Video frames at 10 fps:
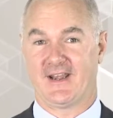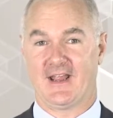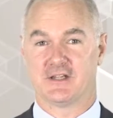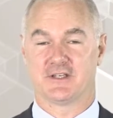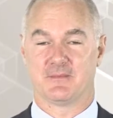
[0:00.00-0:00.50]

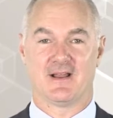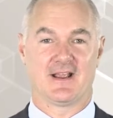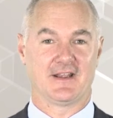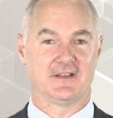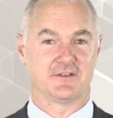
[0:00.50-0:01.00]
housing
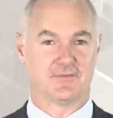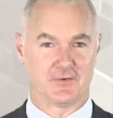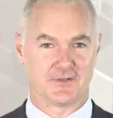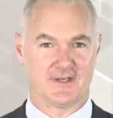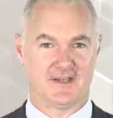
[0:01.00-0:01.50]
market is
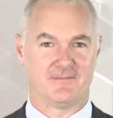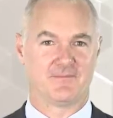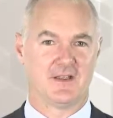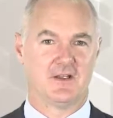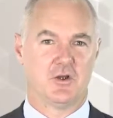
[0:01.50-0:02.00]
diversity.
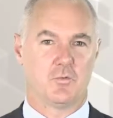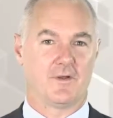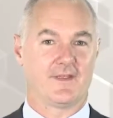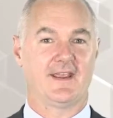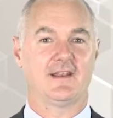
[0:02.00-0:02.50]

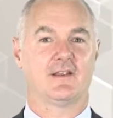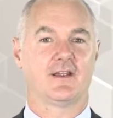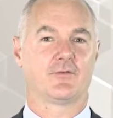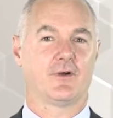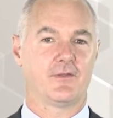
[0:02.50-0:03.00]
While the
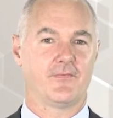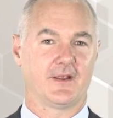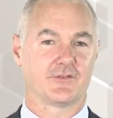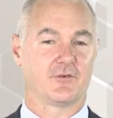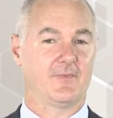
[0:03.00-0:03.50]
headline growth
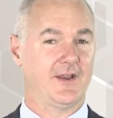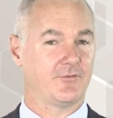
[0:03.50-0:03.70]
figures remain